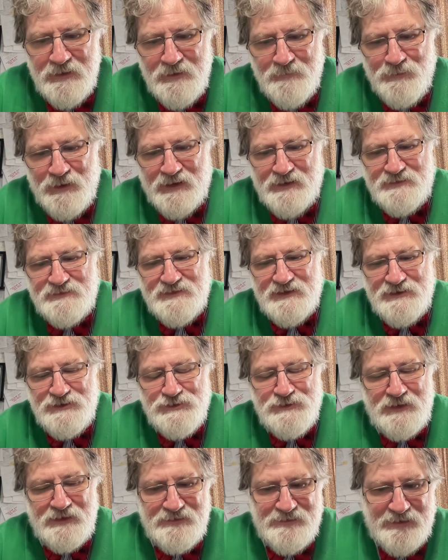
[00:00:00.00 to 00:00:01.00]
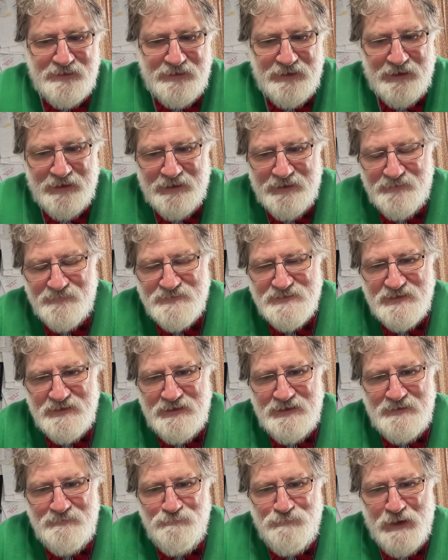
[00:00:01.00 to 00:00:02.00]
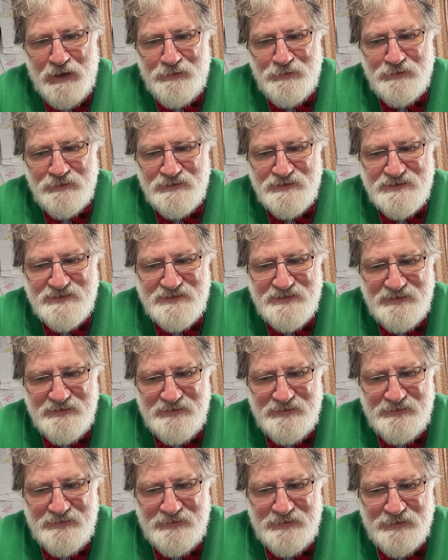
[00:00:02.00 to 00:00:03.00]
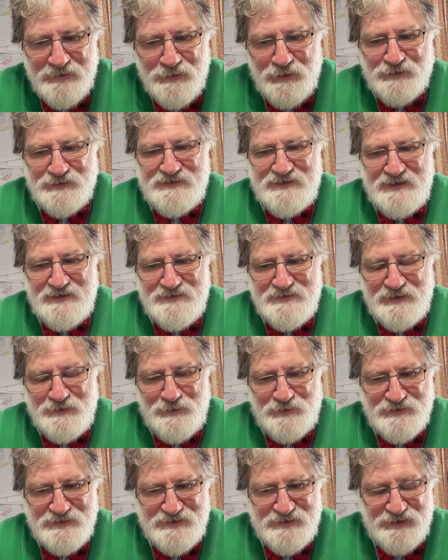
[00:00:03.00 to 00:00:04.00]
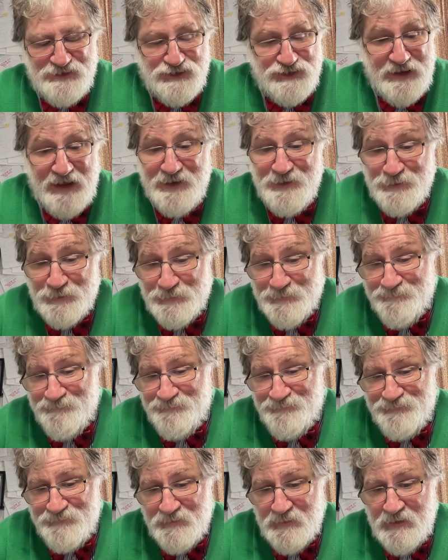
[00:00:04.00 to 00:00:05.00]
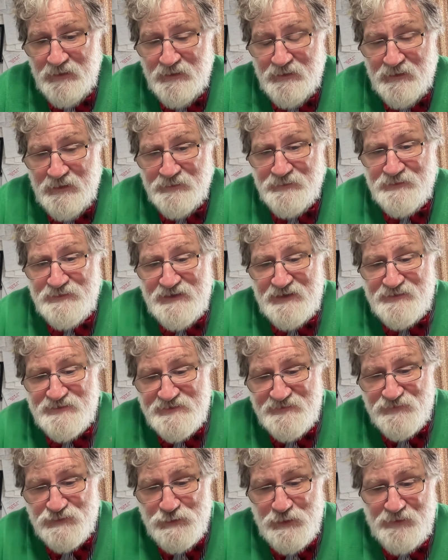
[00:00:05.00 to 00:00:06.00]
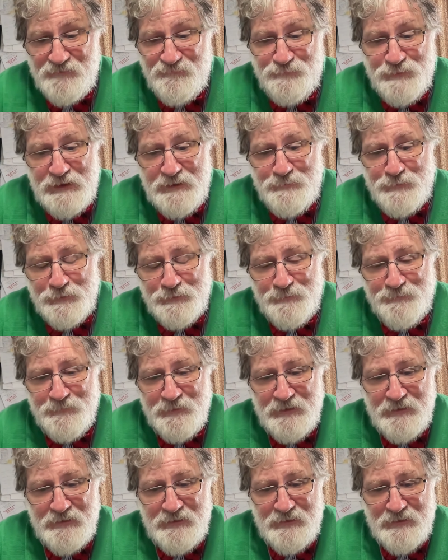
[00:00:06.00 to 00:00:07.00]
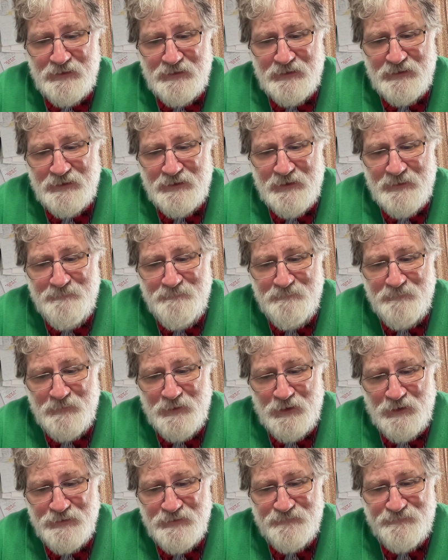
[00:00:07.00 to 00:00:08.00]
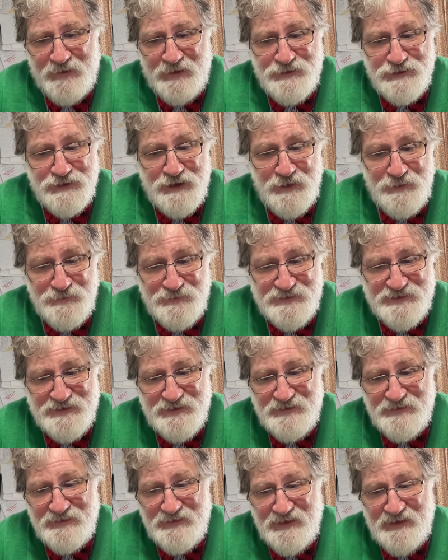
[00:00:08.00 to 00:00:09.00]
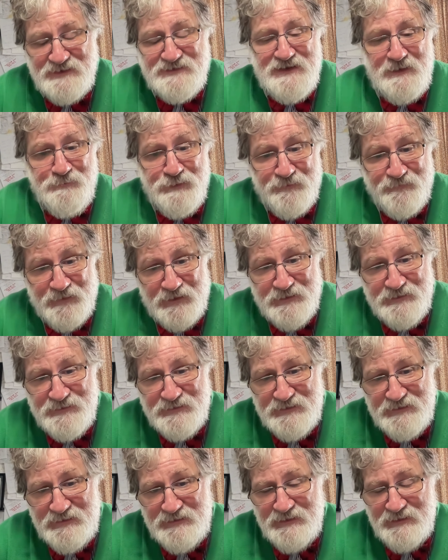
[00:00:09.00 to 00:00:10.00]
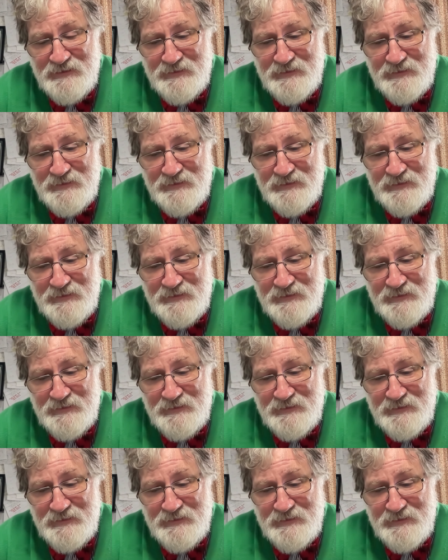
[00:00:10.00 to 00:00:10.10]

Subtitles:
by endangering their lives in perilous crossings across the Channel. And the deaths of 12 people on the French coast exemplify the